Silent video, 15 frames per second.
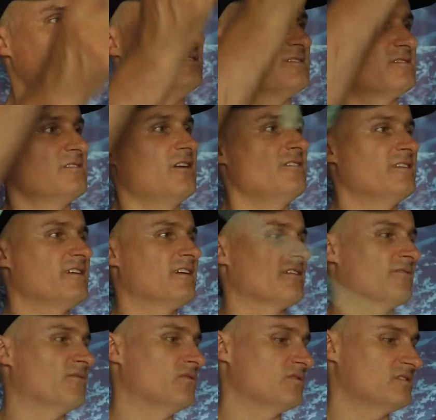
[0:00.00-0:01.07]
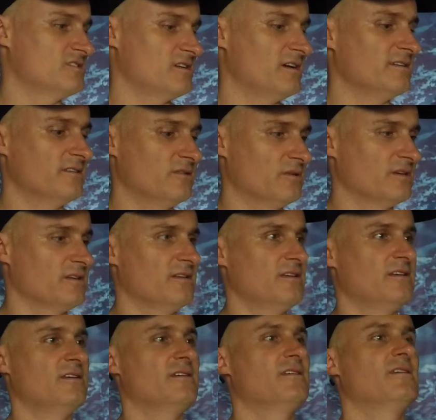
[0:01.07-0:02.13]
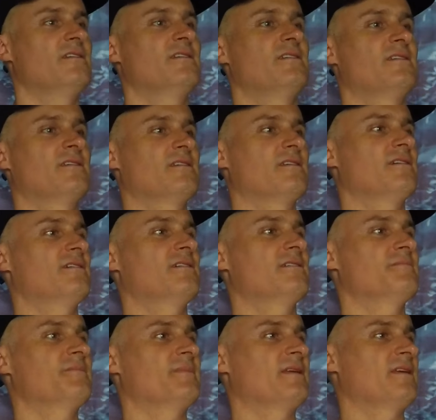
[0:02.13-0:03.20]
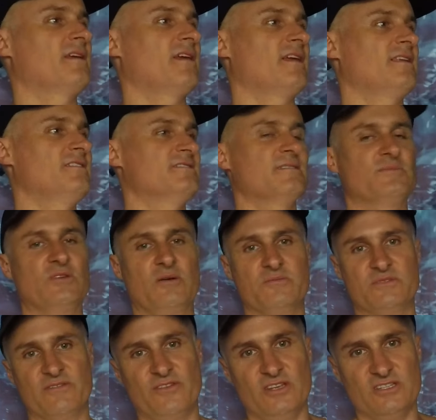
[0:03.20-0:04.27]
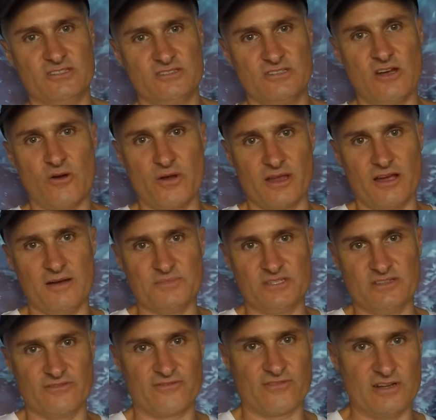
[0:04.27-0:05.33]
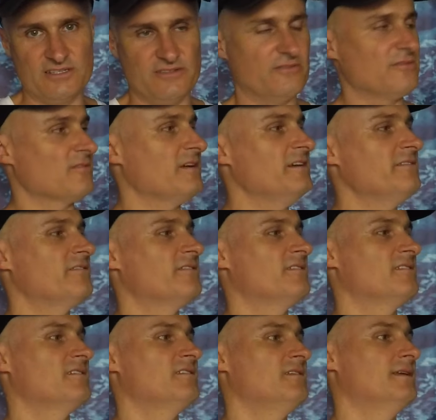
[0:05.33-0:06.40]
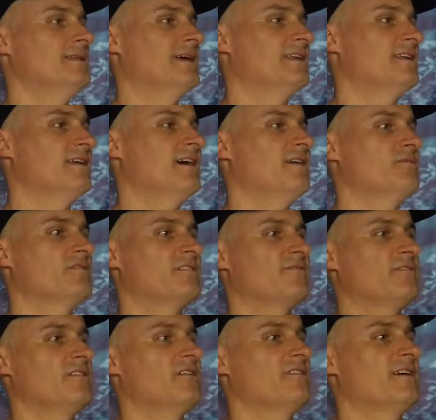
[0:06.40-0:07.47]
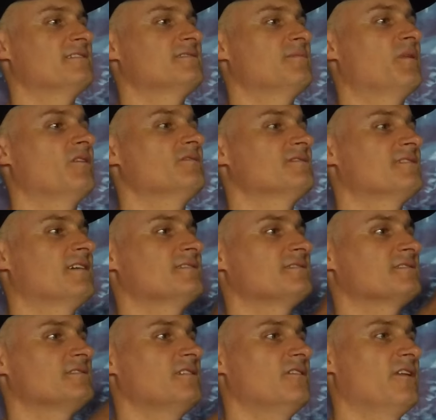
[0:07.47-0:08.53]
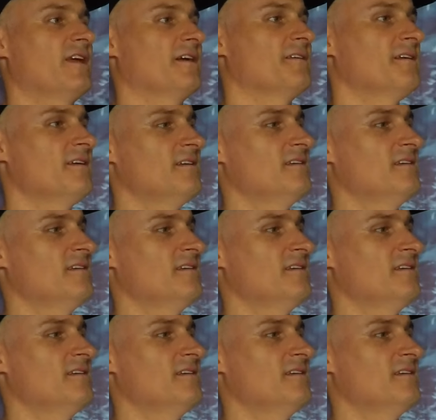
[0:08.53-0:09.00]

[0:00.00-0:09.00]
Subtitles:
you just slowly kick forward as you undo it. And sometimes if you're towing up to the front of a reef, you let it out with the float as the boat starts to slow down.